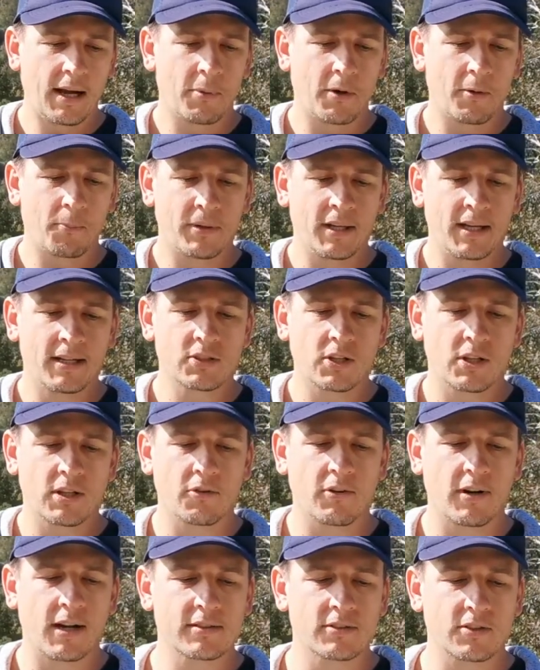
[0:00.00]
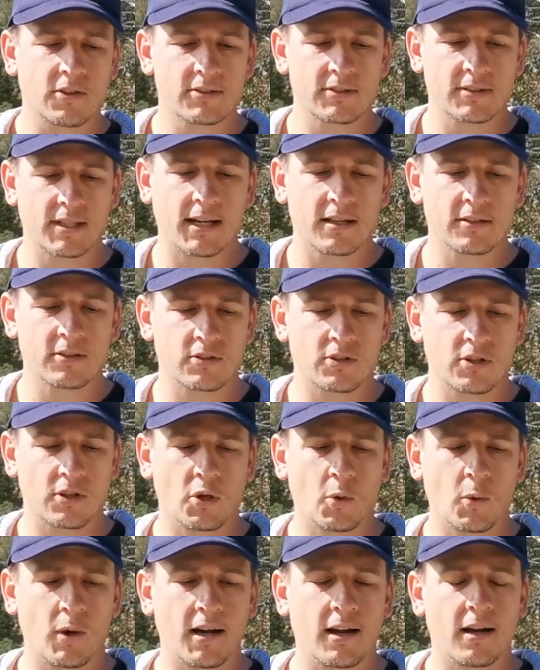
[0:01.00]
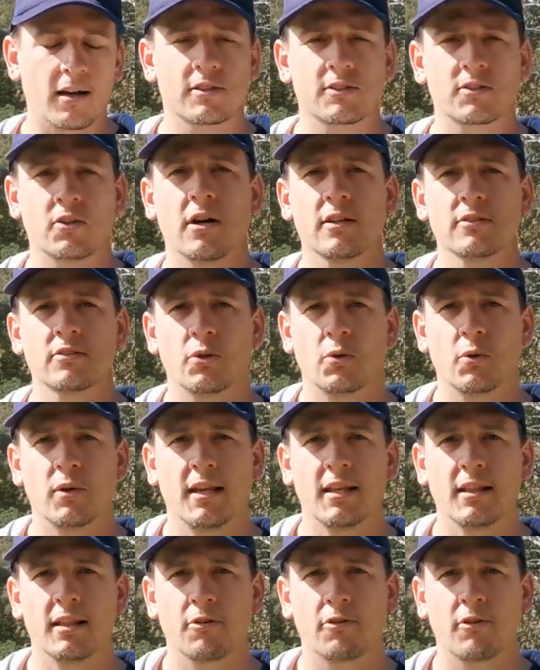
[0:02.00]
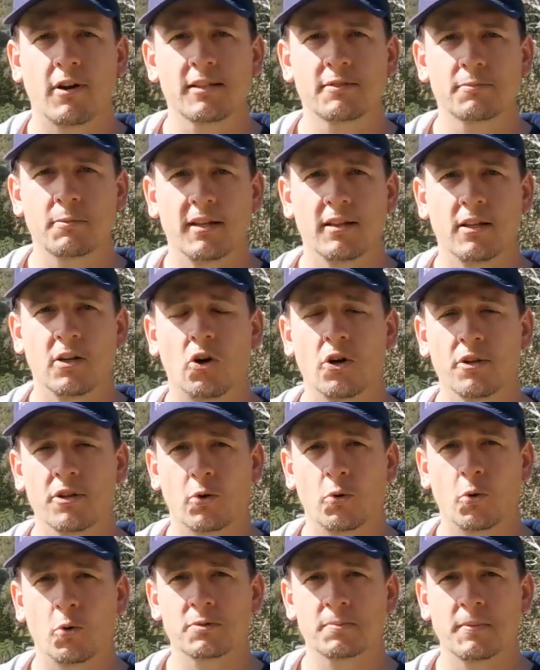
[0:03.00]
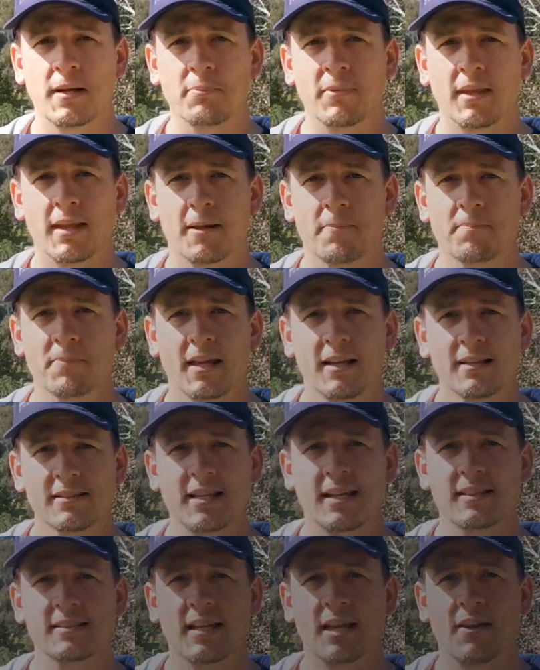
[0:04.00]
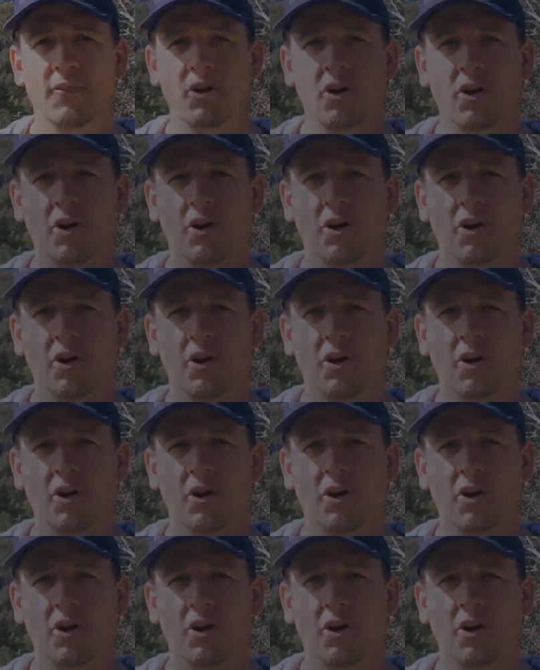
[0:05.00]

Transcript: but please only race those stages that you are assigned to in the race on the course map there. Stay safe,